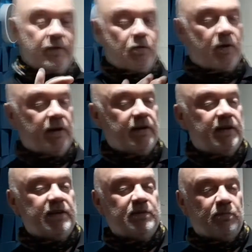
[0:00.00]
quite a
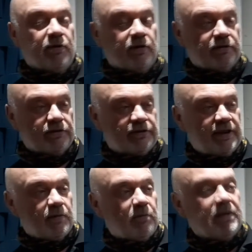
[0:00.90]
decent product,
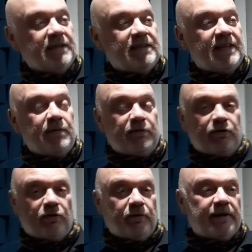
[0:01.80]
sustainable, plenty of depth and
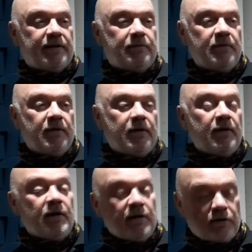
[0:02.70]
colour with it.
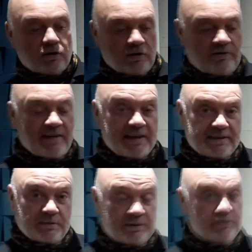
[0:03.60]
Colour fast,
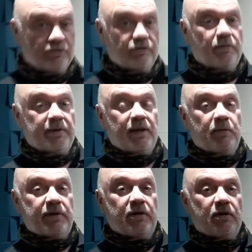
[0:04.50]
which you don't normally get
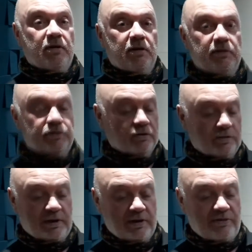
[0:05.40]
with cork, so
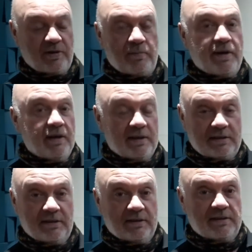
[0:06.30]
you can chip it and it's
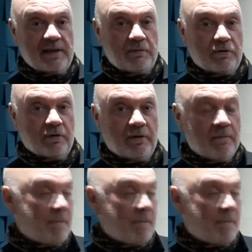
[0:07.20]
still the same colour.